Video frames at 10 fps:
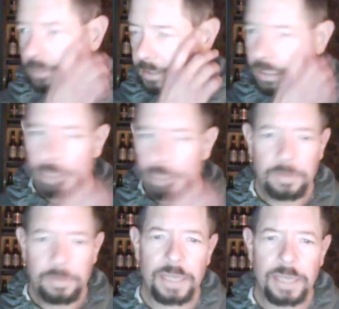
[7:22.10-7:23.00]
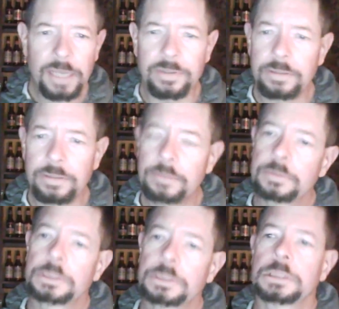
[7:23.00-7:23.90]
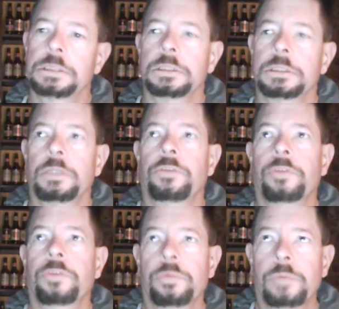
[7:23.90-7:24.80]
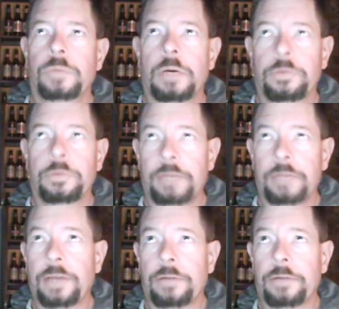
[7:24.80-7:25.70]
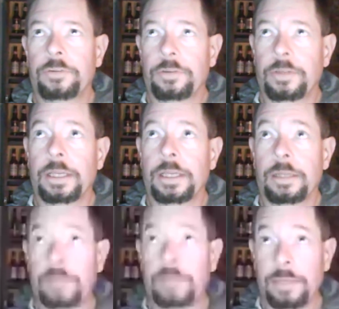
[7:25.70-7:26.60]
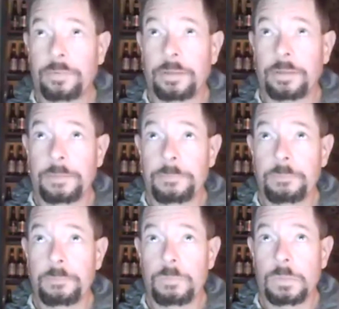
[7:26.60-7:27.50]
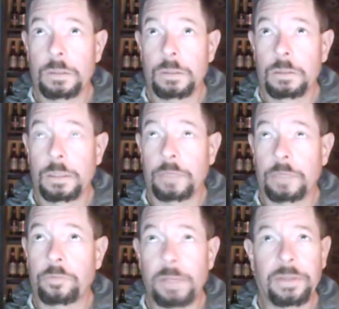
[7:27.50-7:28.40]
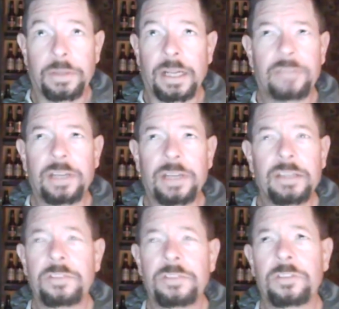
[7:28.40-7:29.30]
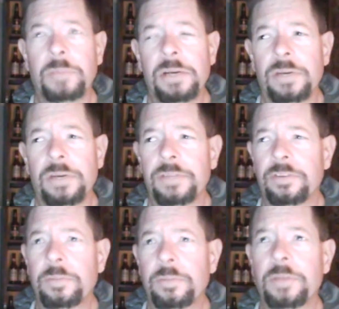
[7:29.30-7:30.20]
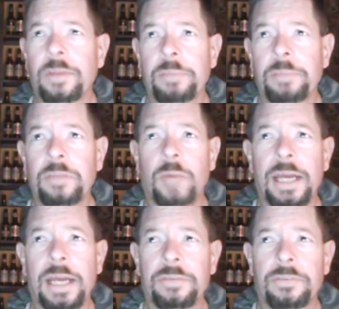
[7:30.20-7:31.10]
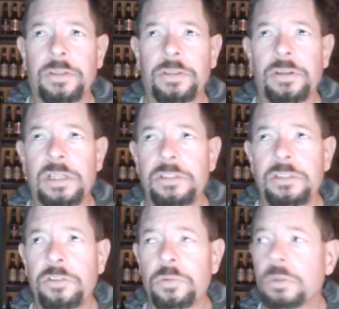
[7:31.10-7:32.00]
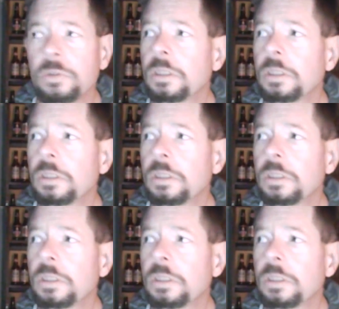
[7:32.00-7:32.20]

How could it be rancid? So I was at his house yesterday and I tasted it. I smelled it. And I said, it doesn't smell rancid. It smells like beeswax. It's a little unusual.